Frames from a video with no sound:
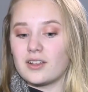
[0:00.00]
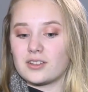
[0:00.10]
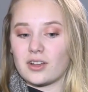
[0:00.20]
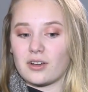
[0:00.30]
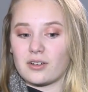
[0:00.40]

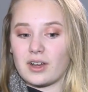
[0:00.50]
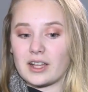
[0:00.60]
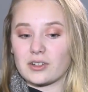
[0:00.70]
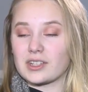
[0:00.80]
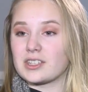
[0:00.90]
So
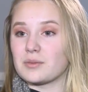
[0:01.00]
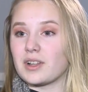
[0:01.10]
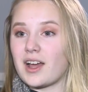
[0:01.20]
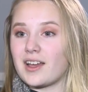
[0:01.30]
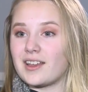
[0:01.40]
I trust him
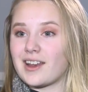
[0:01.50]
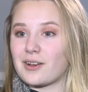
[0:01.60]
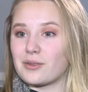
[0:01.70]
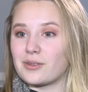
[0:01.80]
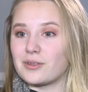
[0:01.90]
a lot, and
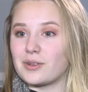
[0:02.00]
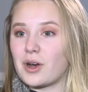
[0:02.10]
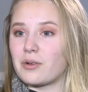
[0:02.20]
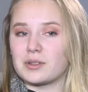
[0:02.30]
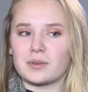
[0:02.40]
I will
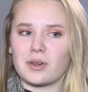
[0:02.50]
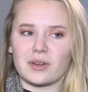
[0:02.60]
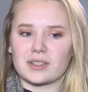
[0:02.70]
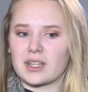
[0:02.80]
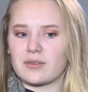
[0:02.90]
always be
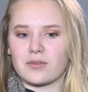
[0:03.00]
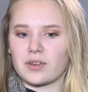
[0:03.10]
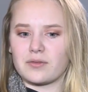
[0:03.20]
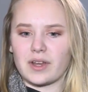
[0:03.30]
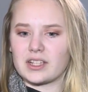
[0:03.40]
going to him
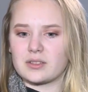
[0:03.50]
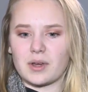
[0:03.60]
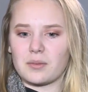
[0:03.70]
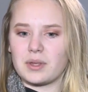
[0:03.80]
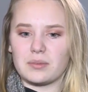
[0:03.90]
for advice
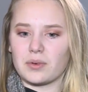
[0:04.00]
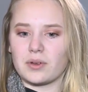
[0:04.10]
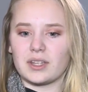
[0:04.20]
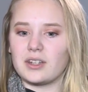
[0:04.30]
about people.